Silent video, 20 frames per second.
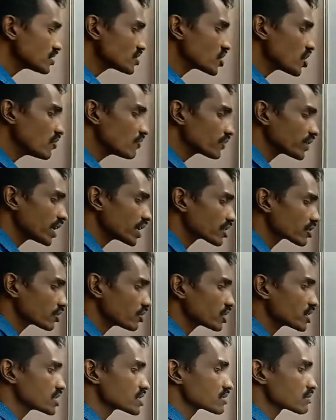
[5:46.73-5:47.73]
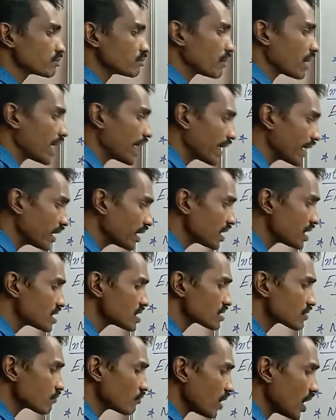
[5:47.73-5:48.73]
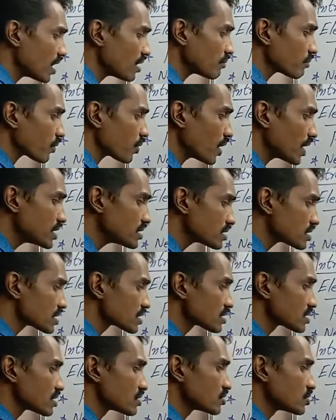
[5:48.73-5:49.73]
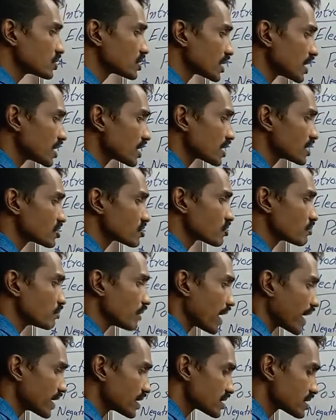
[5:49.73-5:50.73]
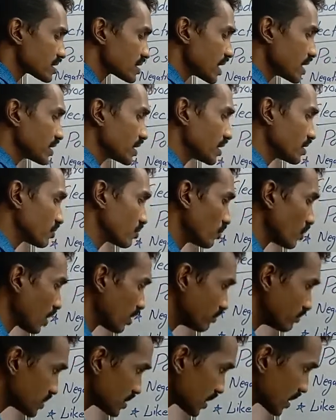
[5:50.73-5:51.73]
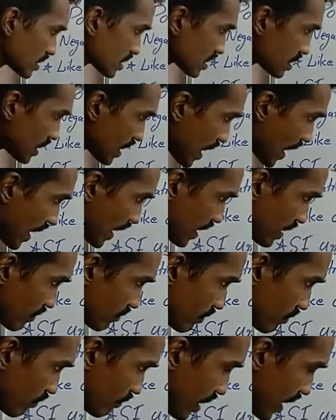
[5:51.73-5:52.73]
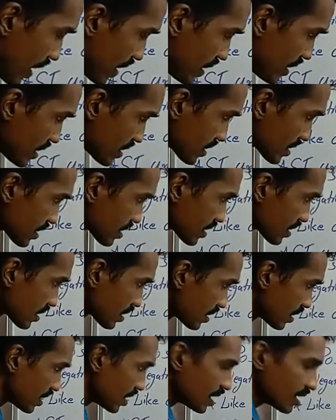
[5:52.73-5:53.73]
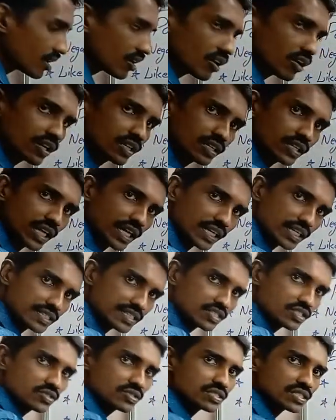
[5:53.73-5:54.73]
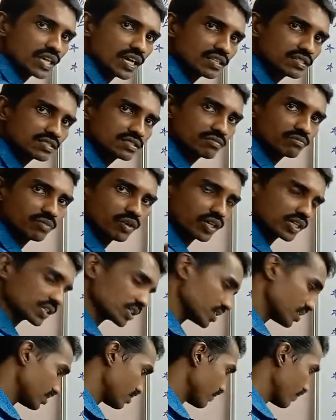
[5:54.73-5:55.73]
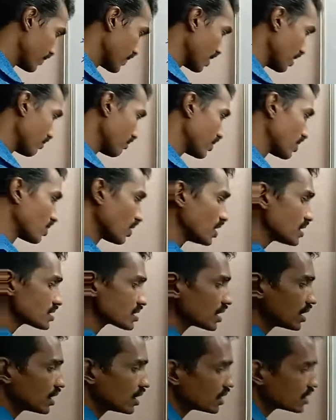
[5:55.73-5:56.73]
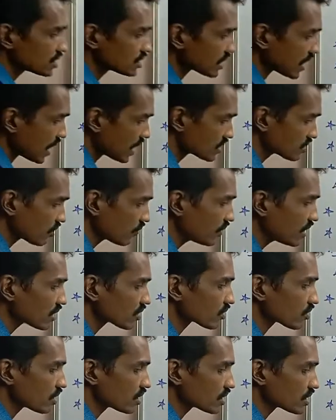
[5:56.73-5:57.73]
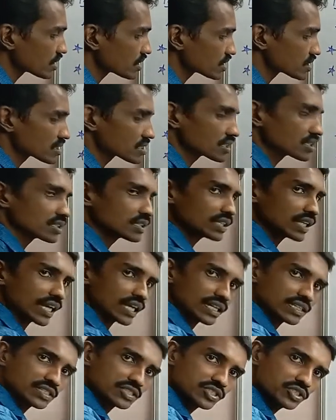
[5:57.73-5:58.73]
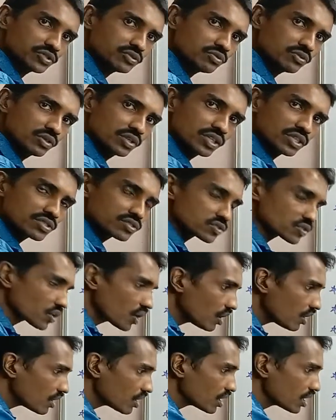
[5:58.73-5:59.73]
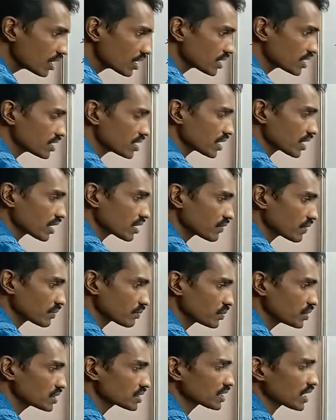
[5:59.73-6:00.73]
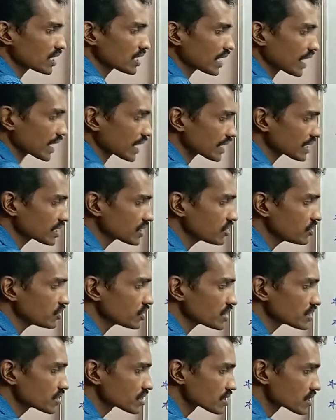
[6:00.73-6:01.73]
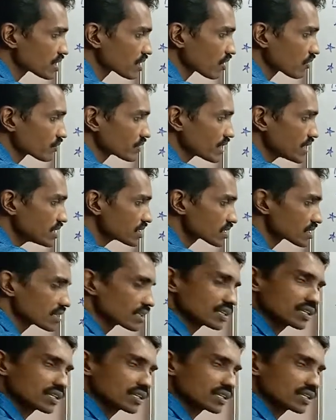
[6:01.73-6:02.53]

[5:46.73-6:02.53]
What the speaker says: of electron is minus 1.6 into 10 raised to minus 19 coulombs. Is minus or negative sign is important because charge of electron is negative. So we put the negative instead of these